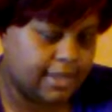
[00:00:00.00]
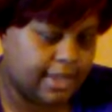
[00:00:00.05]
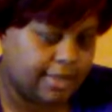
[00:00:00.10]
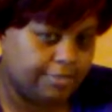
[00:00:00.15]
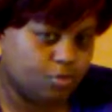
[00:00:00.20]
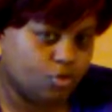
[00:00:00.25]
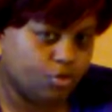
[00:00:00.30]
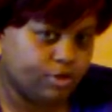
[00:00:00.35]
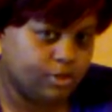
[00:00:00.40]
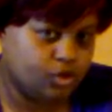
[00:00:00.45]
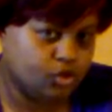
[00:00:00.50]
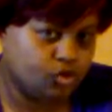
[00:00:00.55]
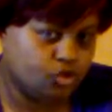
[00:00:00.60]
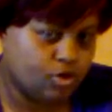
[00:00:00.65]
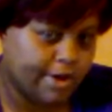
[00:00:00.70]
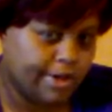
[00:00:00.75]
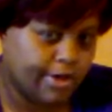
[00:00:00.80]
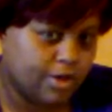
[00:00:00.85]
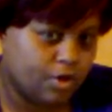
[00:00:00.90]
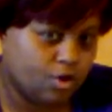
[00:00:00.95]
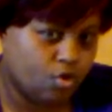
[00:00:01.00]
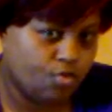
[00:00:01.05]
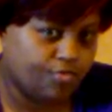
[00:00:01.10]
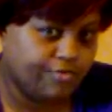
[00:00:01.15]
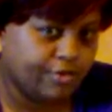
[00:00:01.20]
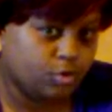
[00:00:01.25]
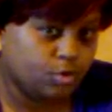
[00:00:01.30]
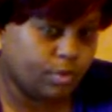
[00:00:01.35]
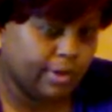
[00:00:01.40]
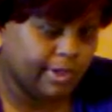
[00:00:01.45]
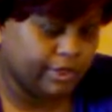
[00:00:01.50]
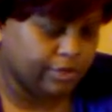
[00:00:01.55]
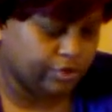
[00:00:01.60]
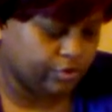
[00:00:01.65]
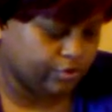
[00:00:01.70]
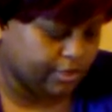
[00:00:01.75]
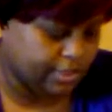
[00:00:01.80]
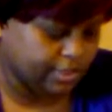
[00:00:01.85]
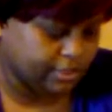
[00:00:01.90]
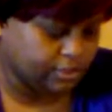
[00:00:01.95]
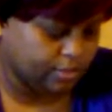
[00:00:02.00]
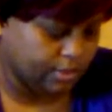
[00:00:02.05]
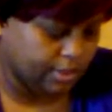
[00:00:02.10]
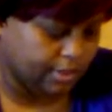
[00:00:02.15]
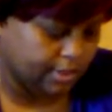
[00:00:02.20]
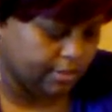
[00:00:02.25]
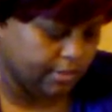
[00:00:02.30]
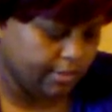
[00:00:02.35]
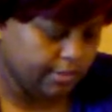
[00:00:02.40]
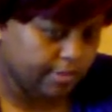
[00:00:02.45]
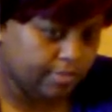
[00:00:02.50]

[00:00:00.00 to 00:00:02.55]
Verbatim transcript: I'm going to try to overwinter this one.